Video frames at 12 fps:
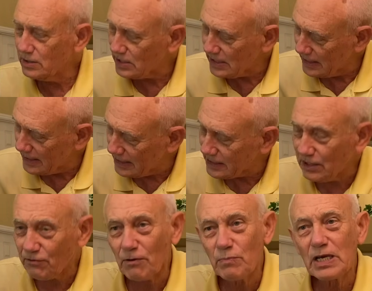see this is
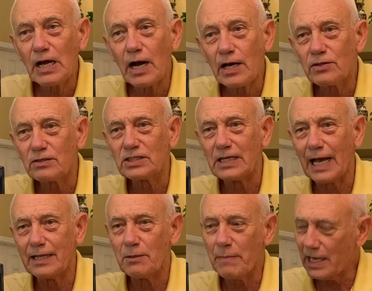from the other
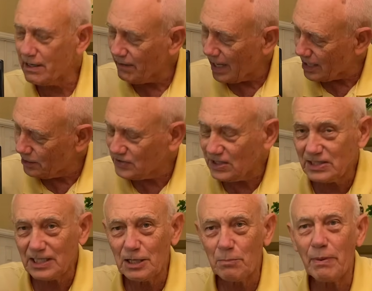side. The Mount of Olives is
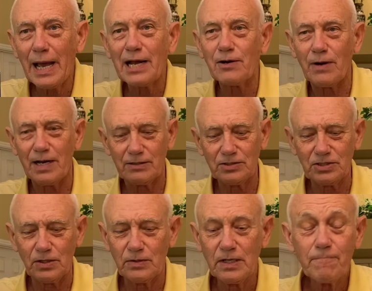in the background,
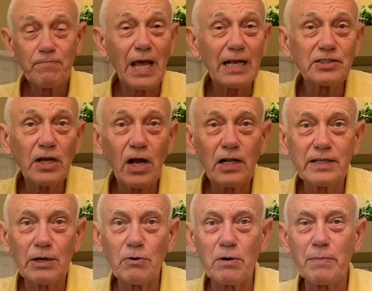so that's all
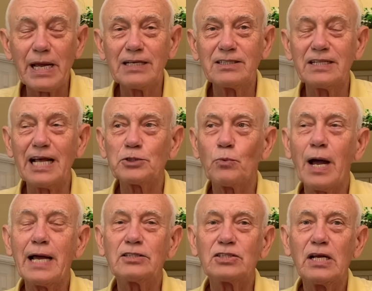that remains, and that's why
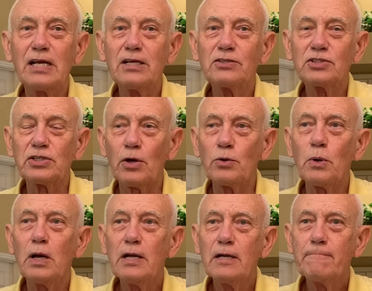it's so
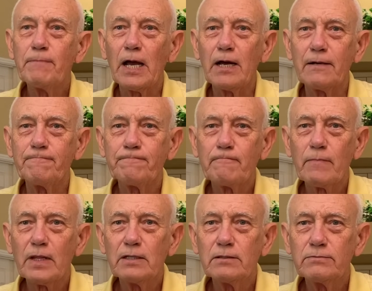uh,
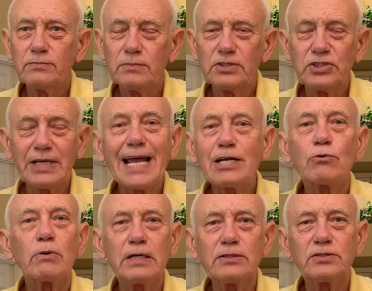
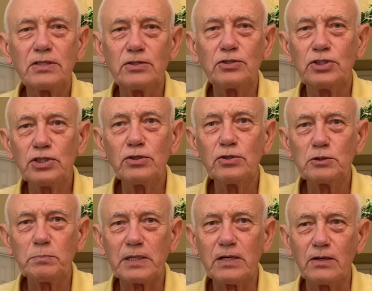sacred to the Jews,
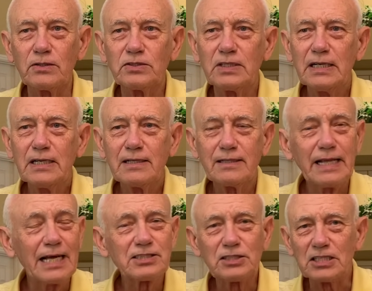because
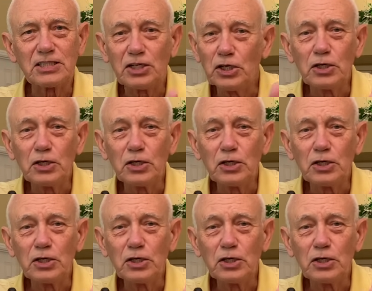that's as